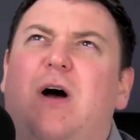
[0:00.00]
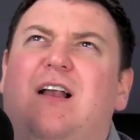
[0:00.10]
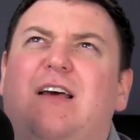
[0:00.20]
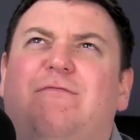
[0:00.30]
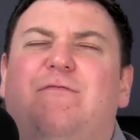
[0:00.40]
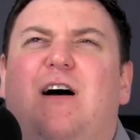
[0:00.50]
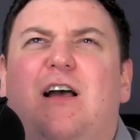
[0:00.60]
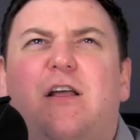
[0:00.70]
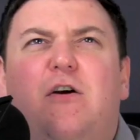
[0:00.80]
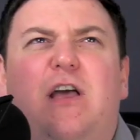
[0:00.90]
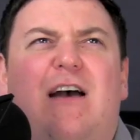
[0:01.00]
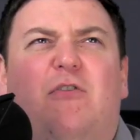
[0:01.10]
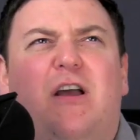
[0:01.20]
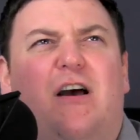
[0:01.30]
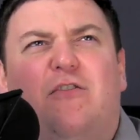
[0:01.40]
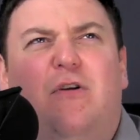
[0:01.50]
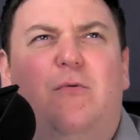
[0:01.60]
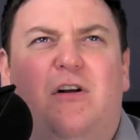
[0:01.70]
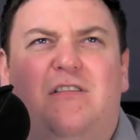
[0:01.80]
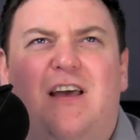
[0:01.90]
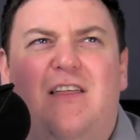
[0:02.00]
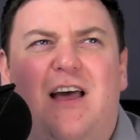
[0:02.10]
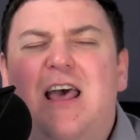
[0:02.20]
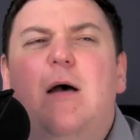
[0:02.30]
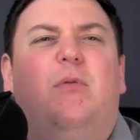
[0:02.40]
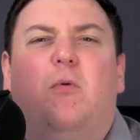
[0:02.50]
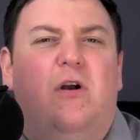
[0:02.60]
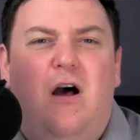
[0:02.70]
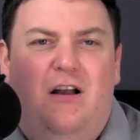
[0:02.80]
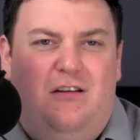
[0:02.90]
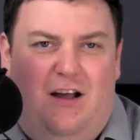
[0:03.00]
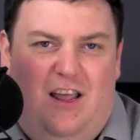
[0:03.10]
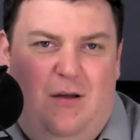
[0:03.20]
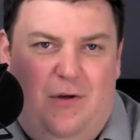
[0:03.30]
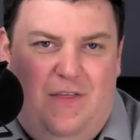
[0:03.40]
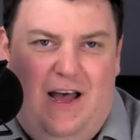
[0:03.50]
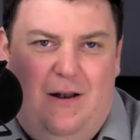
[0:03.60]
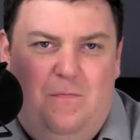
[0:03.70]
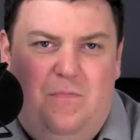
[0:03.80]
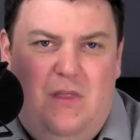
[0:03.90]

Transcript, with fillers: well, if every country were to say that, but we're not talking about that.